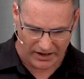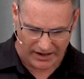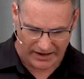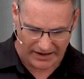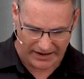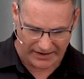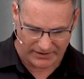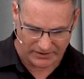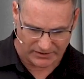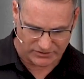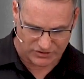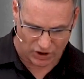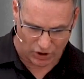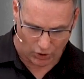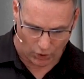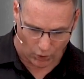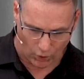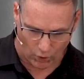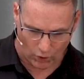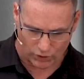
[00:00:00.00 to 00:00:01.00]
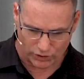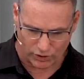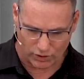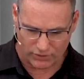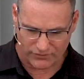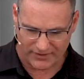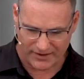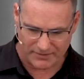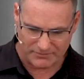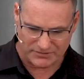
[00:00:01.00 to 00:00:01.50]
and to
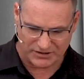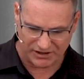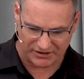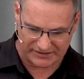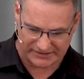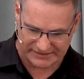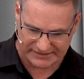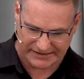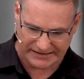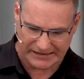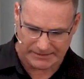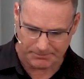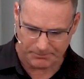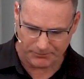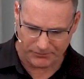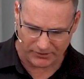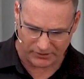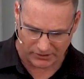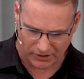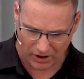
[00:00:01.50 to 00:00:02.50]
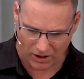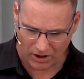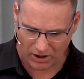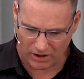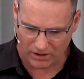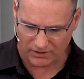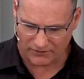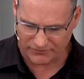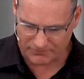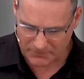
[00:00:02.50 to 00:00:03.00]
order them to keep the
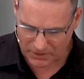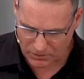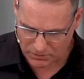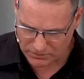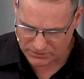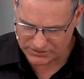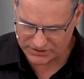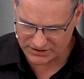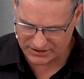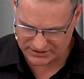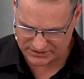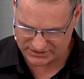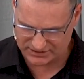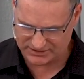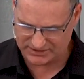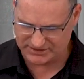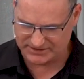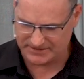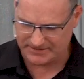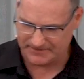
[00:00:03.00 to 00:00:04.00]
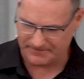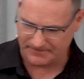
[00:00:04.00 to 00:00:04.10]
law of Moses.